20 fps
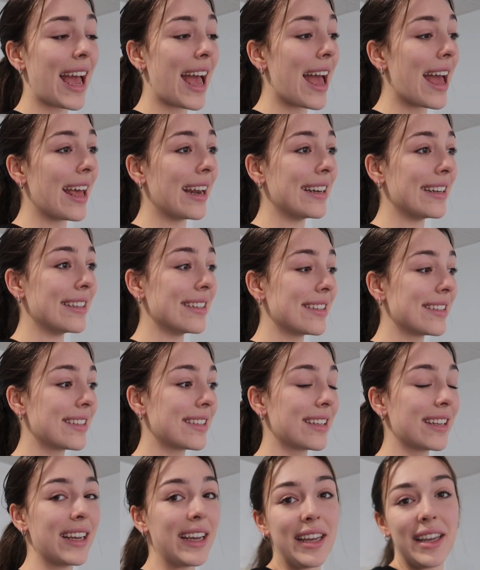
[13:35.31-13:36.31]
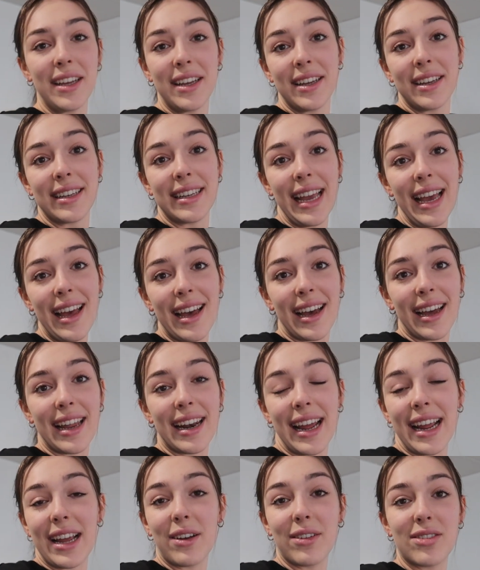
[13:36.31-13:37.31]
And yeah,
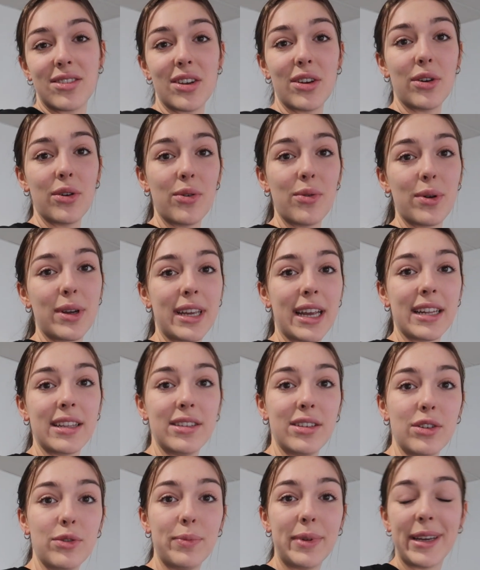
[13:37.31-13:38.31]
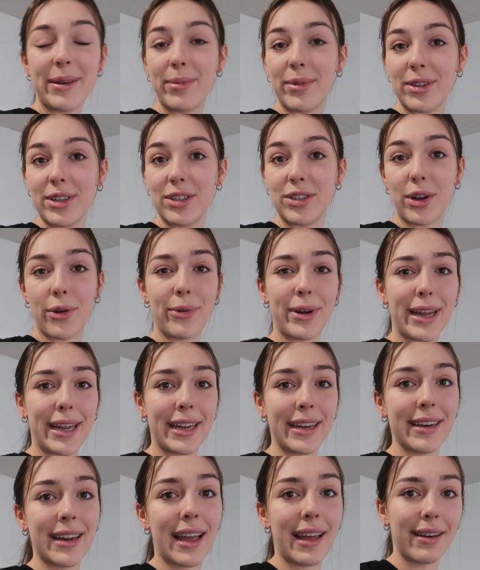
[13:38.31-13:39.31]
and I also get to be able to
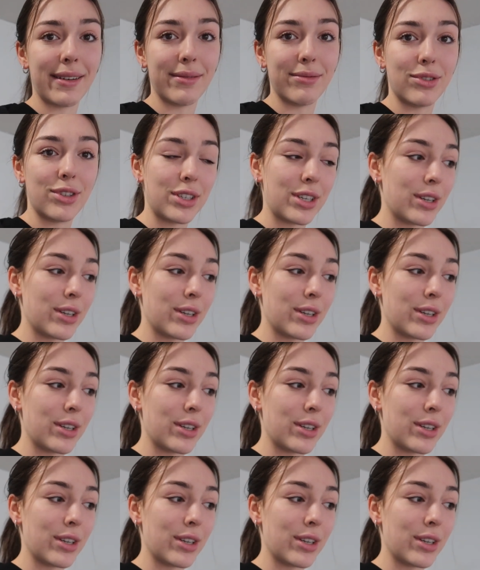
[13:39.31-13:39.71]
donate and,